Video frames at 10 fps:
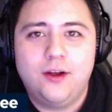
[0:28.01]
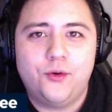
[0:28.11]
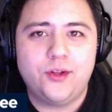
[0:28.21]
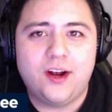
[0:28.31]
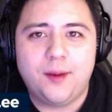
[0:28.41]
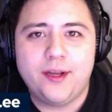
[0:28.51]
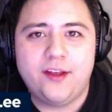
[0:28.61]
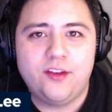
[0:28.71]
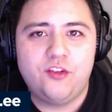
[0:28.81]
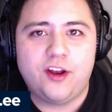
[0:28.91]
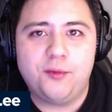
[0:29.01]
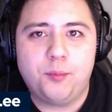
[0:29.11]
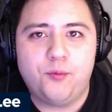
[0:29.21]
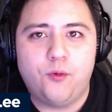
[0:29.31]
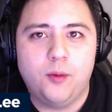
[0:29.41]
We'll talk about how the Jets
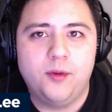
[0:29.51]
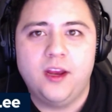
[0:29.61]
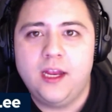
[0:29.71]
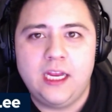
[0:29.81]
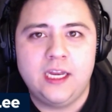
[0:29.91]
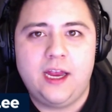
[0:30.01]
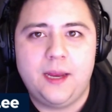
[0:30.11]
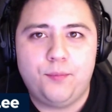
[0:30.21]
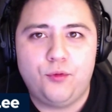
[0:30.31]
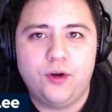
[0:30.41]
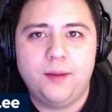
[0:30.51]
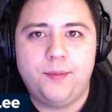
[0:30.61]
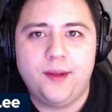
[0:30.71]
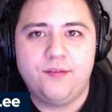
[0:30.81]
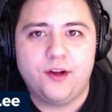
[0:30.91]
performed in a pretty
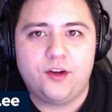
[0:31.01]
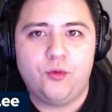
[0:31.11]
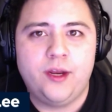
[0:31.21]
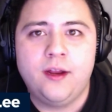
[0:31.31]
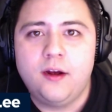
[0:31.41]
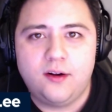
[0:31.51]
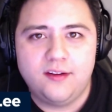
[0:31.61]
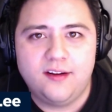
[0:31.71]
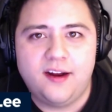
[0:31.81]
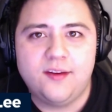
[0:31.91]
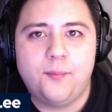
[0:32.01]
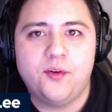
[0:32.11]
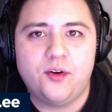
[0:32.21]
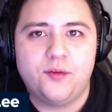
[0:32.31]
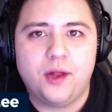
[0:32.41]
big victory on tonight's
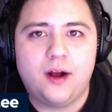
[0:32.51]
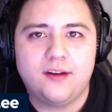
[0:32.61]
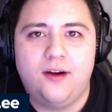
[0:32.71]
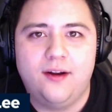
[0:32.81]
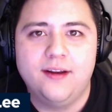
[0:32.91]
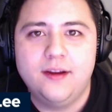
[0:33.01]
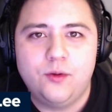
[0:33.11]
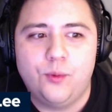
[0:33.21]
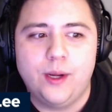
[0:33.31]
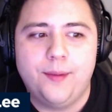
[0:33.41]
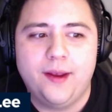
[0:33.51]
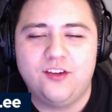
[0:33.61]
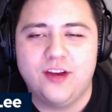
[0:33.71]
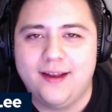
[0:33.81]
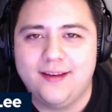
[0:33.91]
episode of Locked On Winnipeg
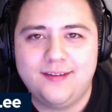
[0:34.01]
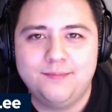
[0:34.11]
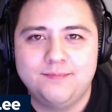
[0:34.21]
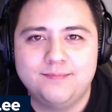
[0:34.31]
Jets.